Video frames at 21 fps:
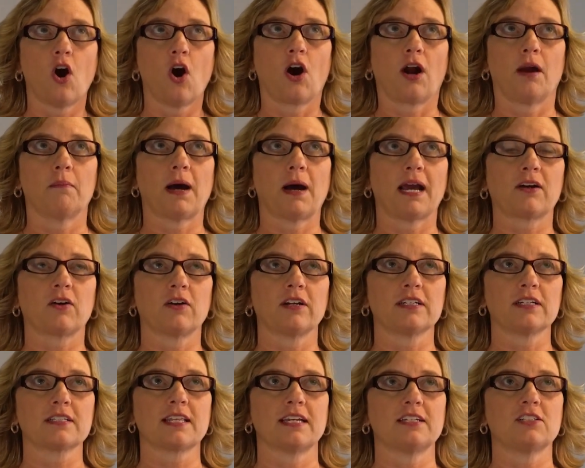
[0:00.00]
Or am I
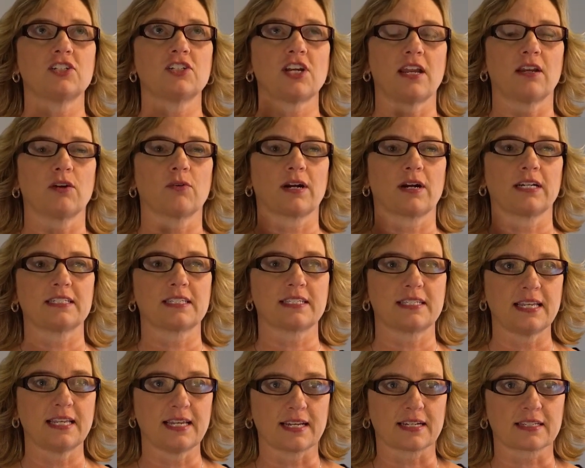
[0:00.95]
going to say January
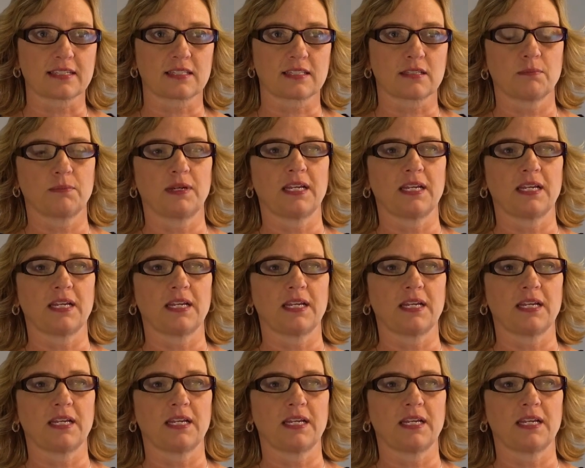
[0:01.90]
6th